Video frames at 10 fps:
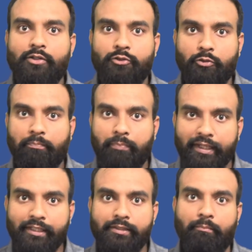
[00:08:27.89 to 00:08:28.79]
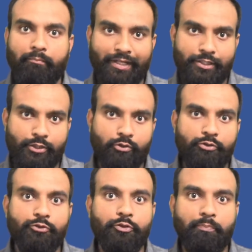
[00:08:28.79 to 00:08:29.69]
So please make sure
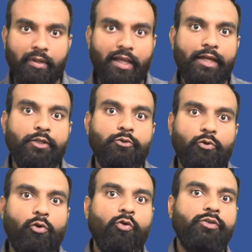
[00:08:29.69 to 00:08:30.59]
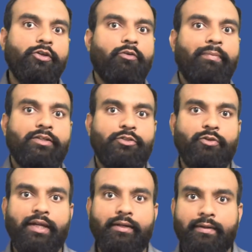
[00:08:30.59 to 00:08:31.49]
you reply to all the comments you
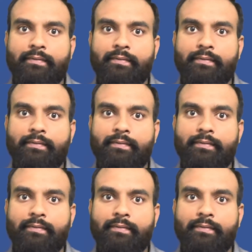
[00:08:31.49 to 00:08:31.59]
get.